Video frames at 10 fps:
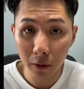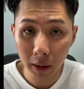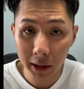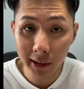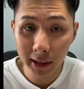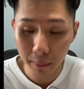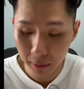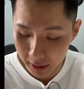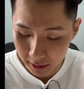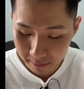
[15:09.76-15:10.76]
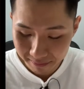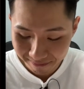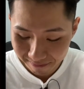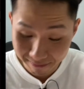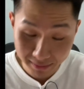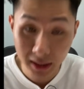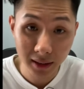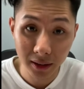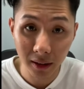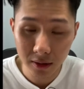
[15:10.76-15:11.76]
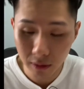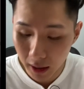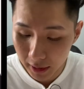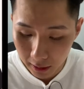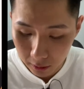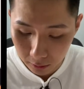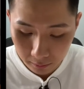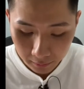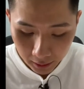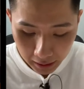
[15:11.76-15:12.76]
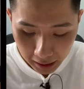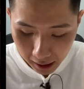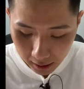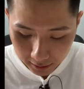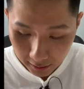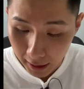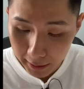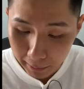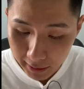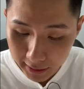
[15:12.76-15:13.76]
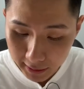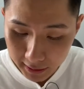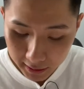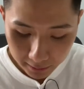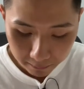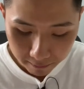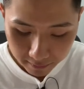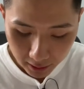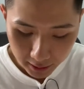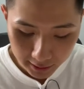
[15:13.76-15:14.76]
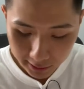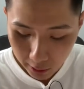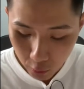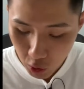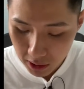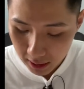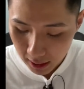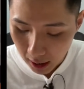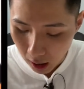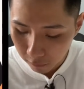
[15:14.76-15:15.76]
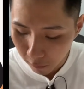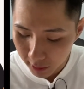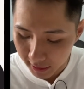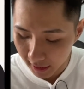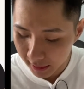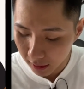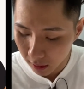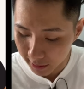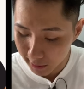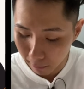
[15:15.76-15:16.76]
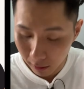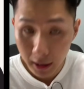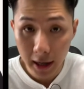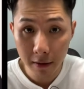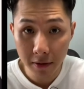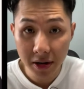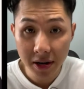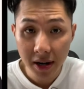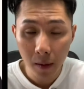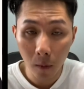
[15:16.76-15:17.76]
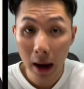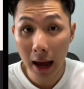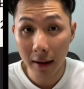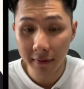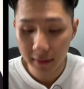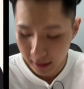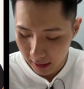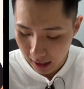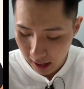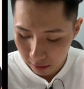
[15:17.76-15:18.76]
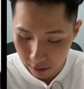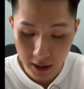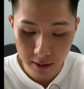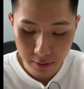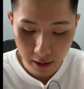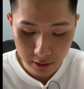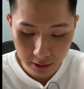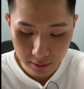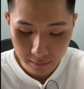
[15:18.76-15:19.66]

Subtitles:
when you step on it. But do not try it at home. So that's basically the solution. A force acting on a smaller area will have greater pressure.